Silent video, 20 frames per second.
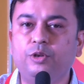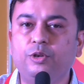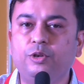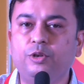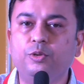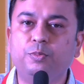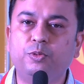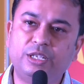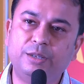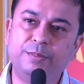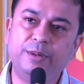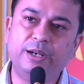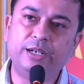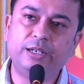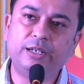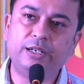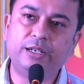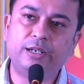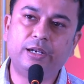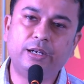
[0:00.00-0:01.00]
And you put a
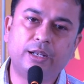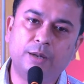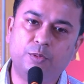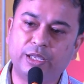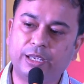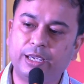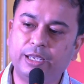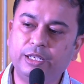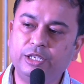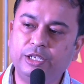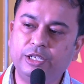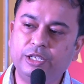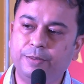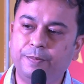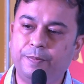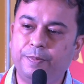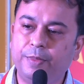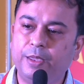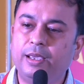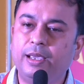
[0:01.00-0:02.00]
cemented cup over the
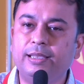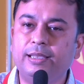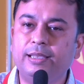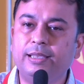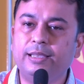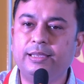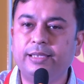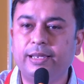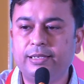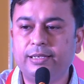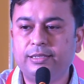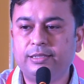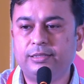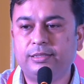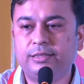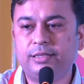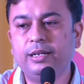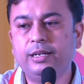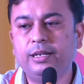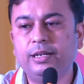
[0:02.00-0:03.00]
cage. And there
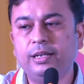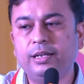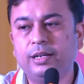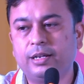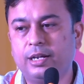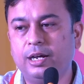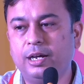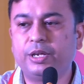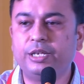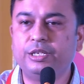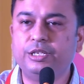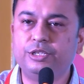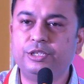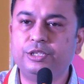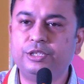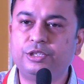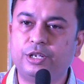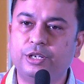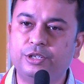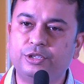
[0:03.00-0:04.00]
is again a cup
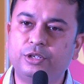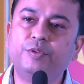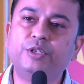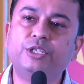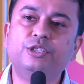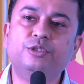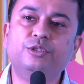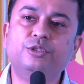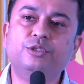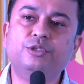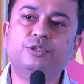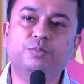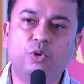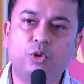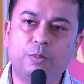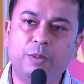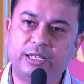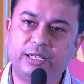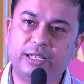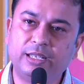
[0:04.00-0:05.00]
cage construct, which is
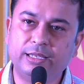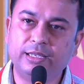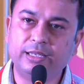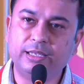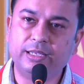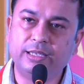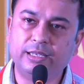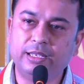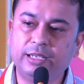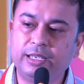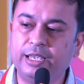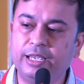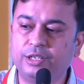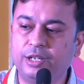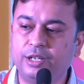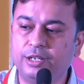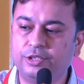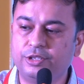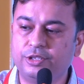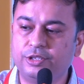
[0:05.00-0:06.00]
more biological than the
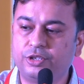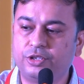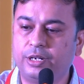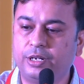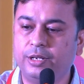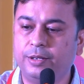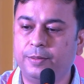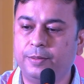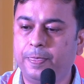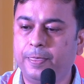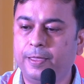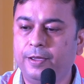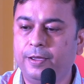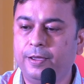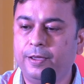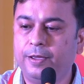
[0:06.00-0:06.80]
cage construct.